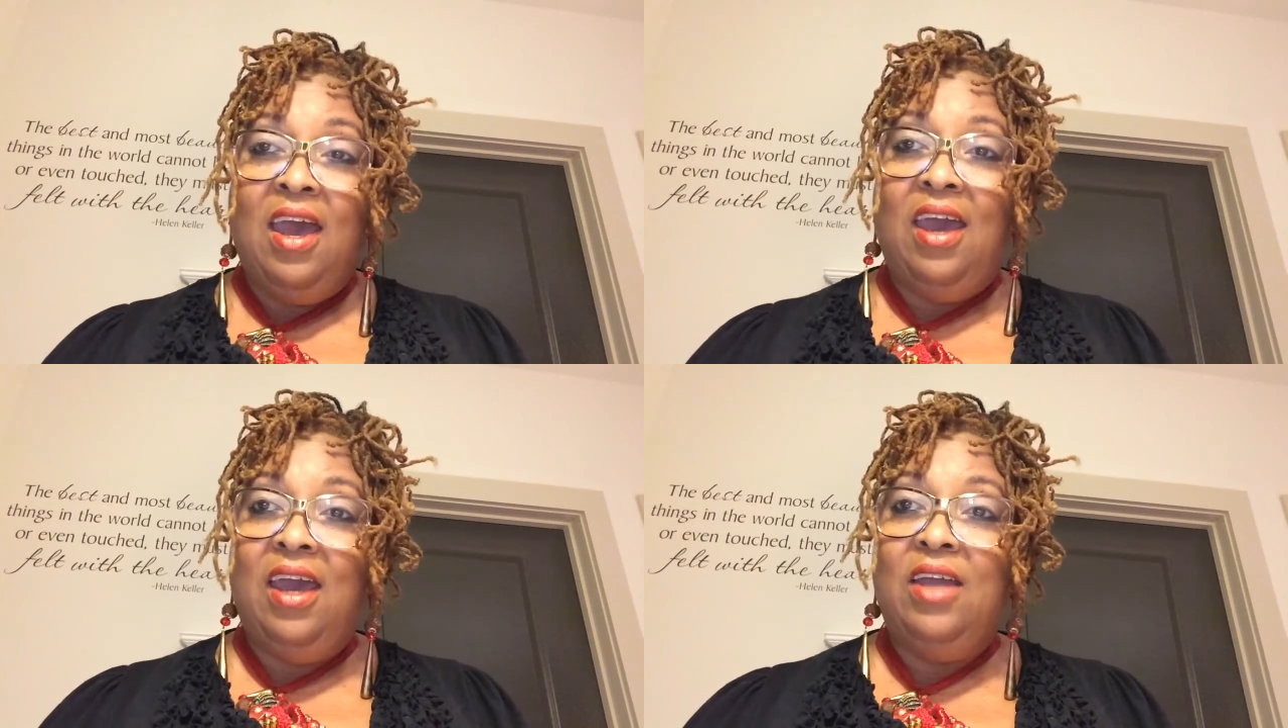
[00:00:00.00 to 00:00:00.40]

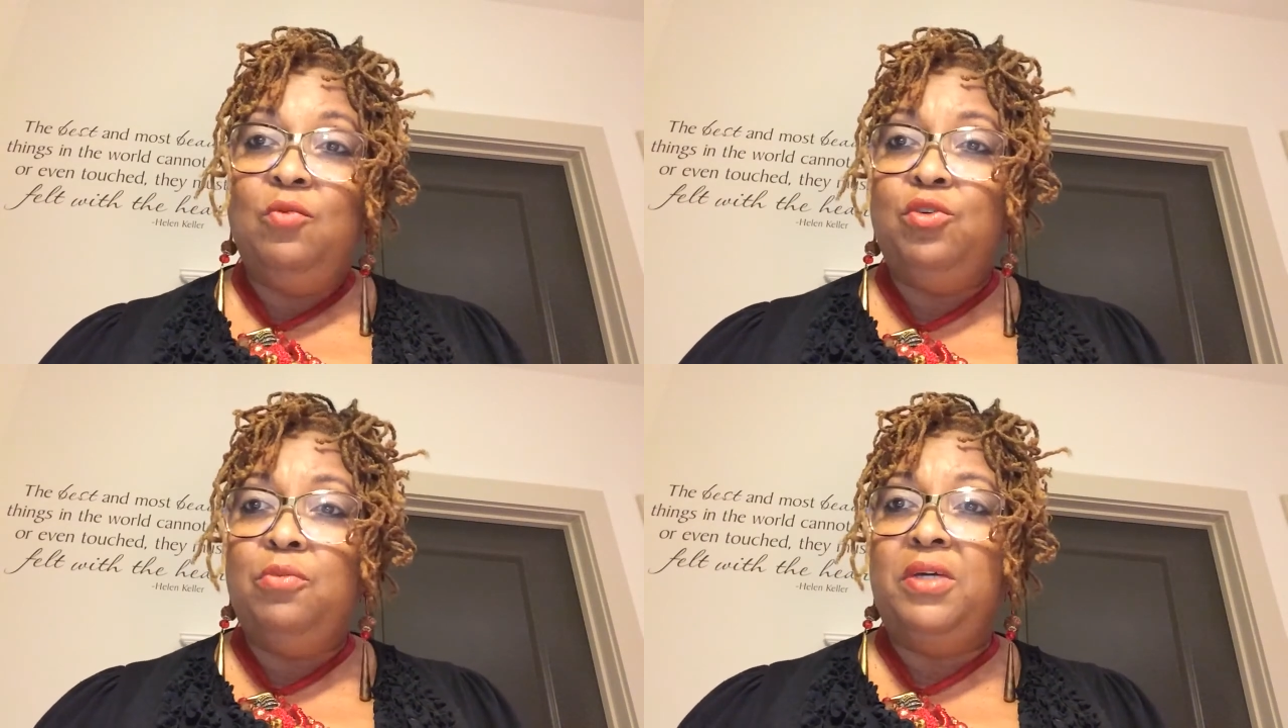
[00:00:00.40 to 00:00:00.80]

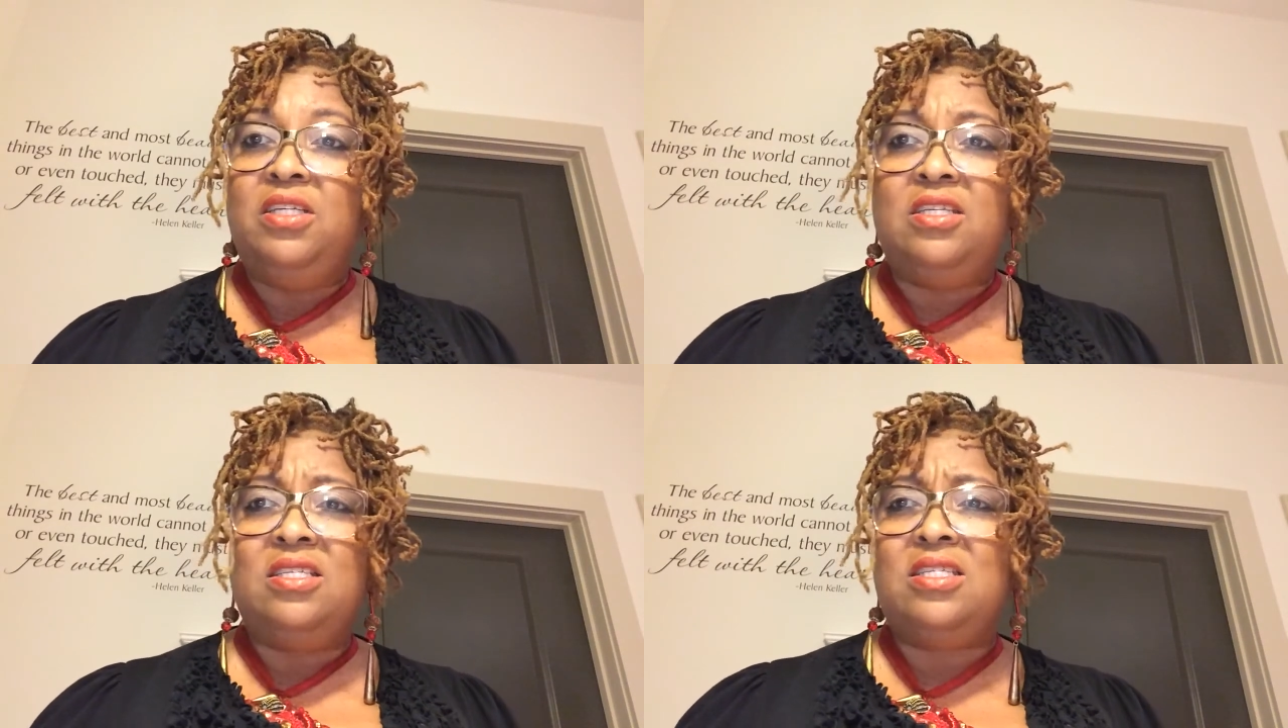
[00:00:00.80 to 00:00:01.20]
and we'll
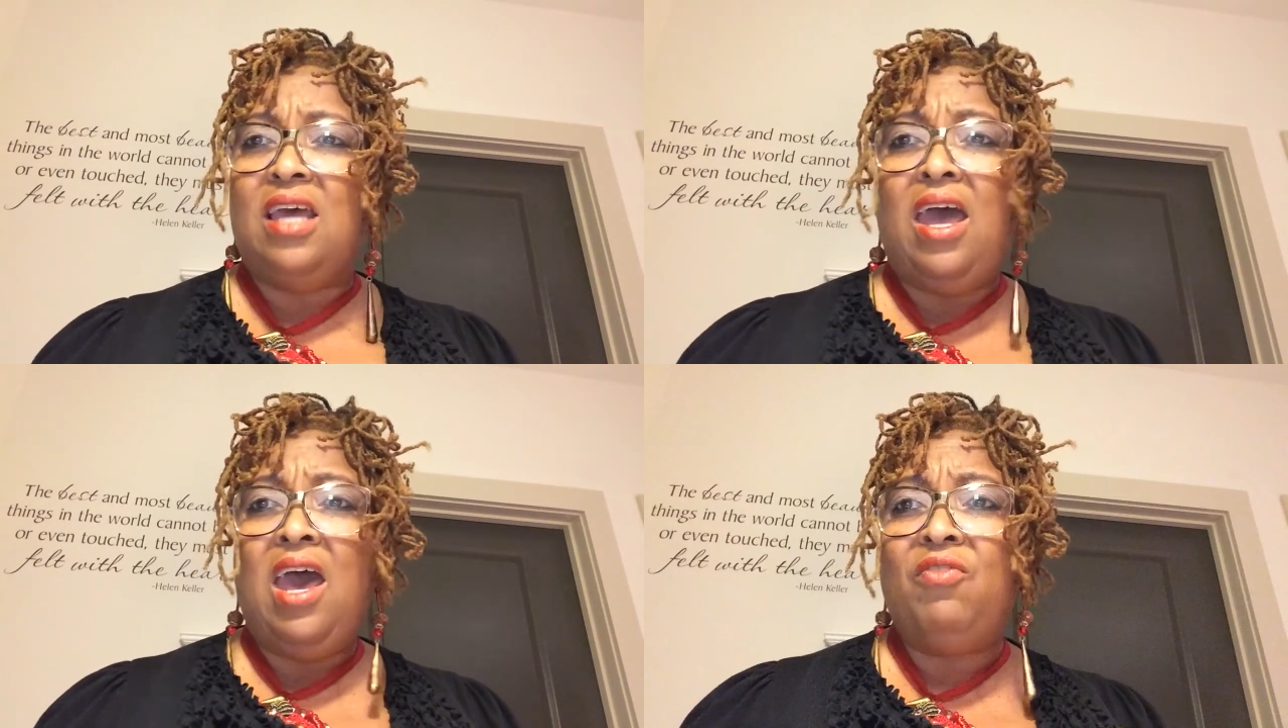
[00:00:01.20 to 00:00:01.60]
be
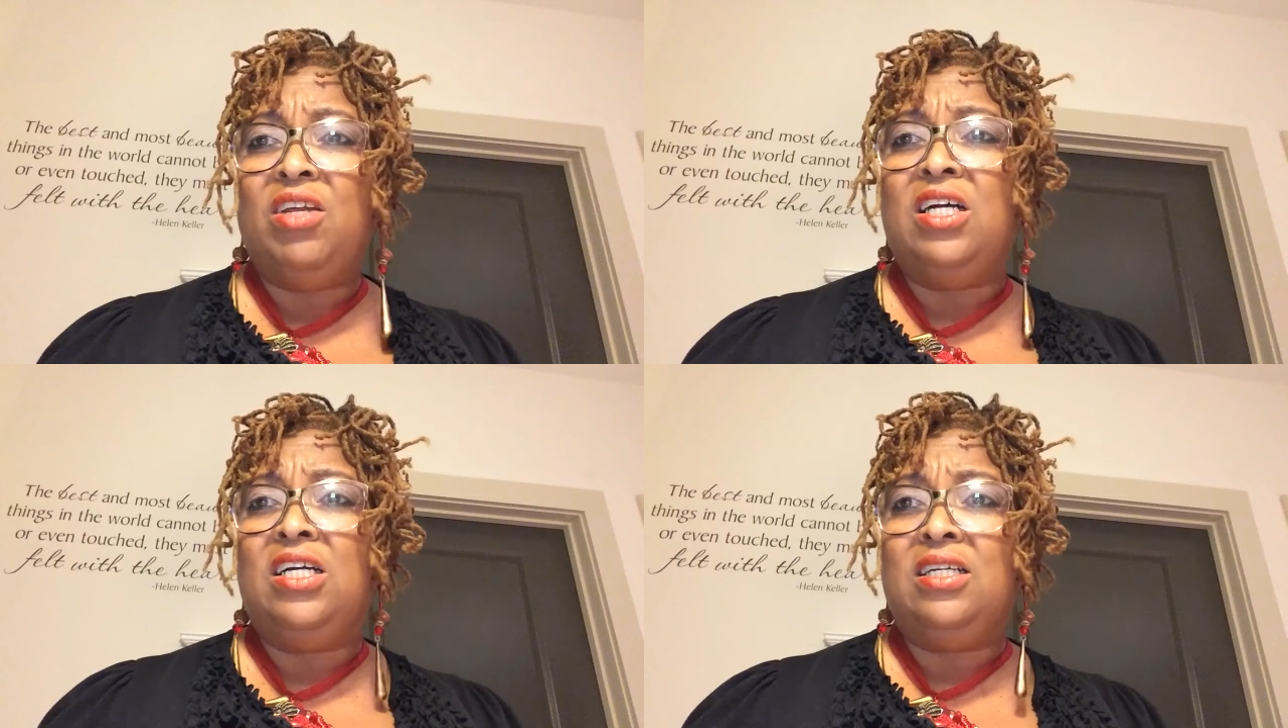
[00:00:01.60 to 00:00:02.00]
just
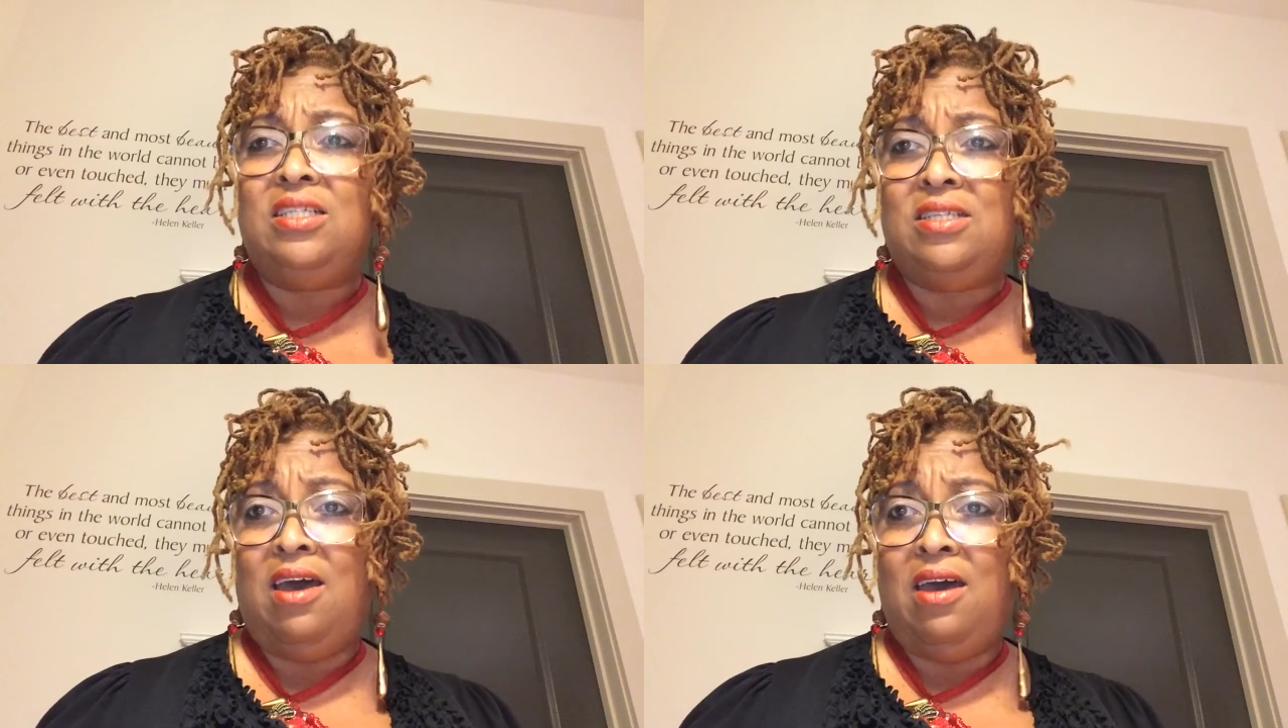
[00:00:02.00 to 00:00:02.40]
having a
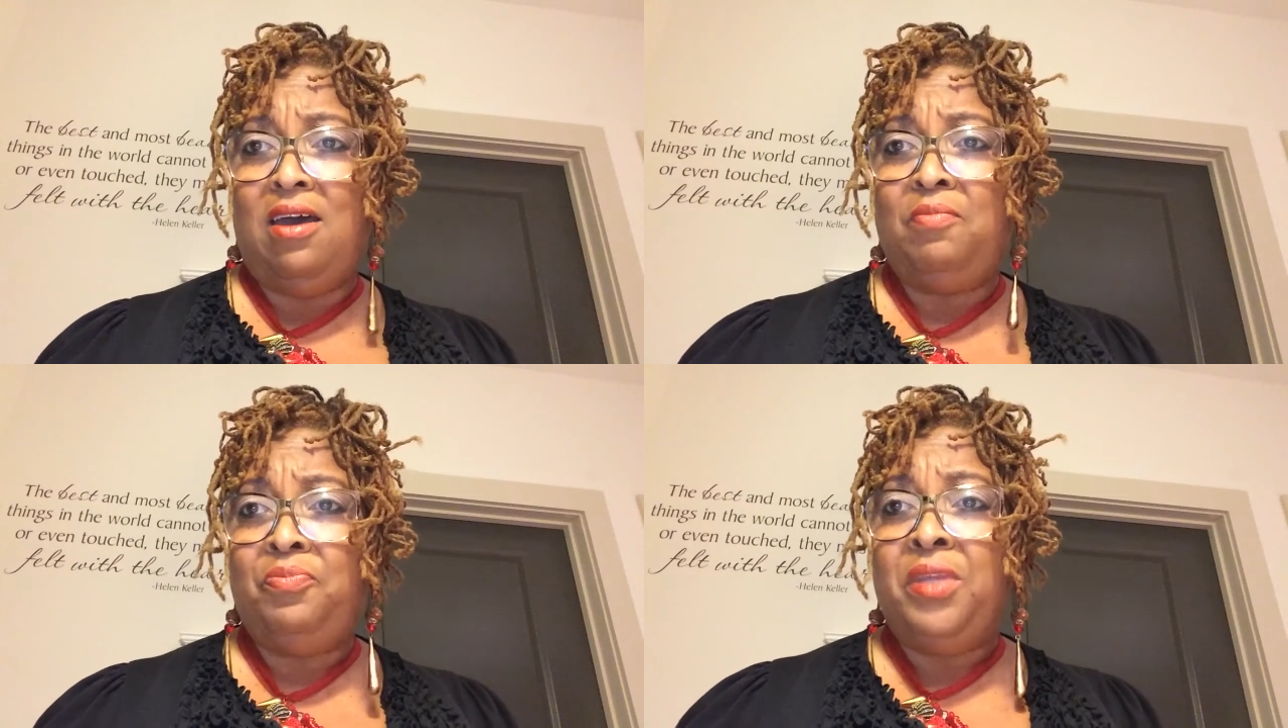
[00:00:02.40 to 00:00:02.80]
good
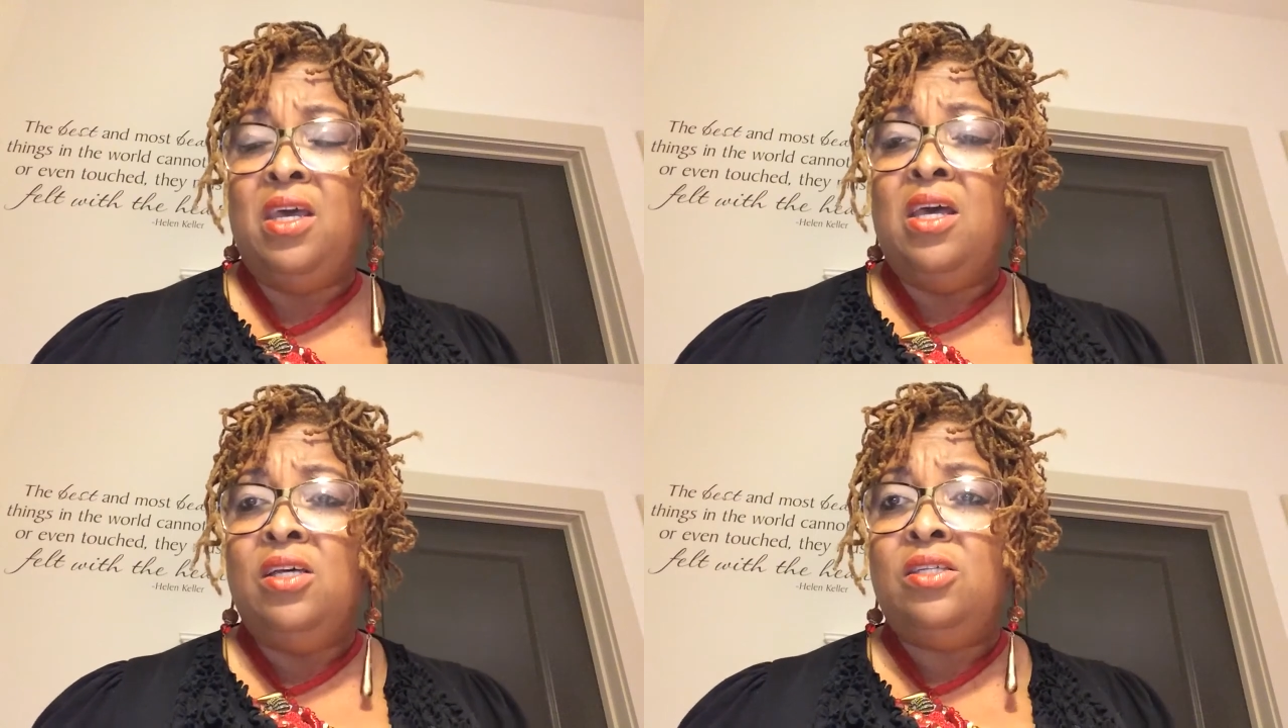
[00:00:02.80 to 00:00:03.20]
time.
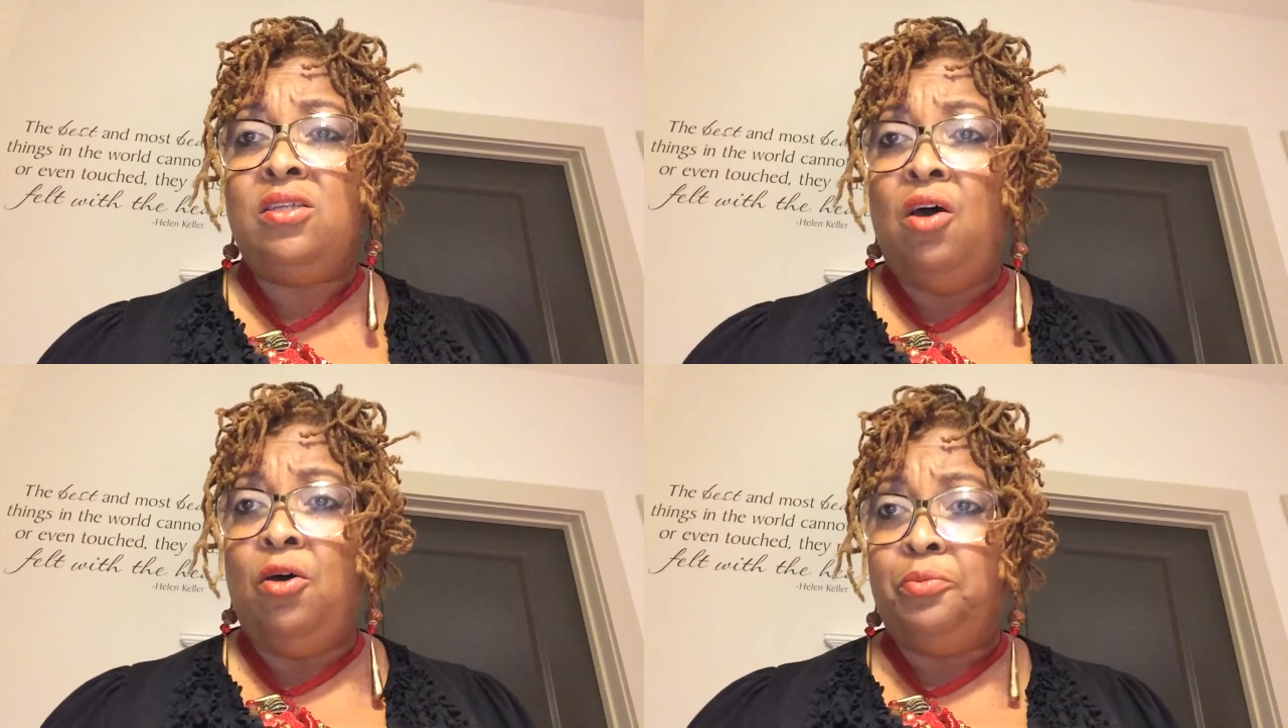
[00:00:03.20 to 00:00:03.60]

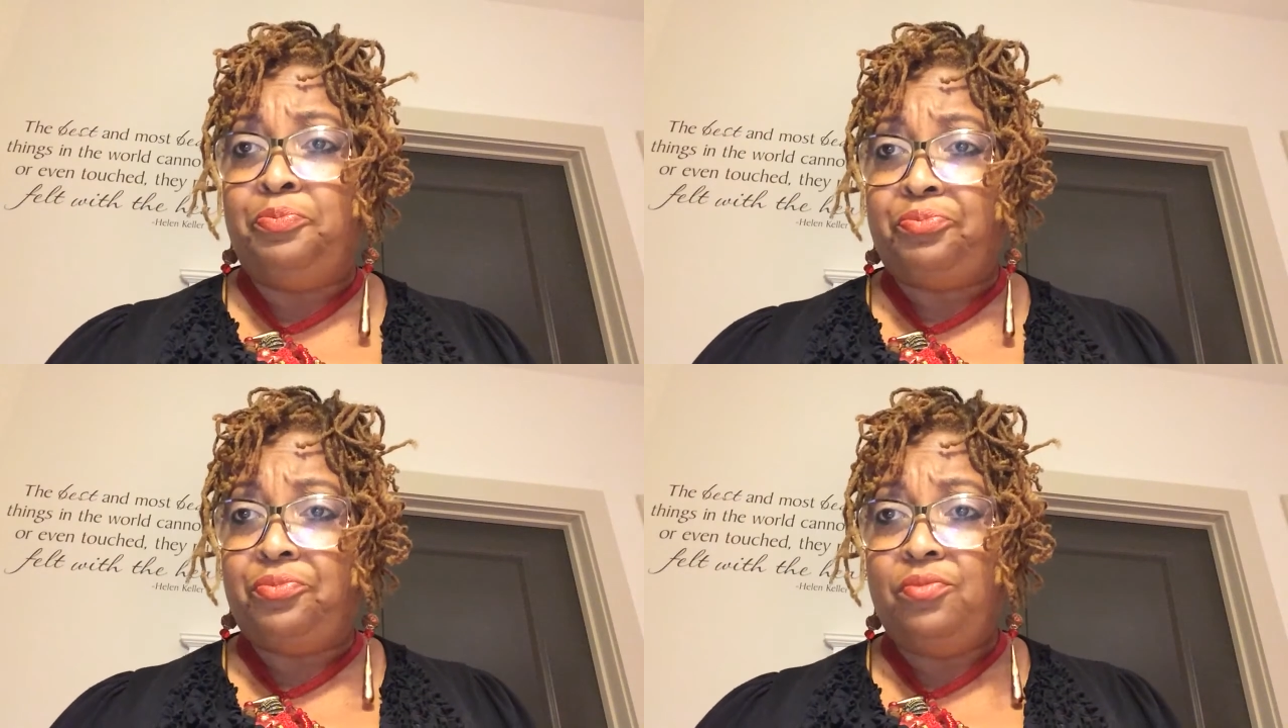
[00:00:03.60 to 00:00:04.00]
So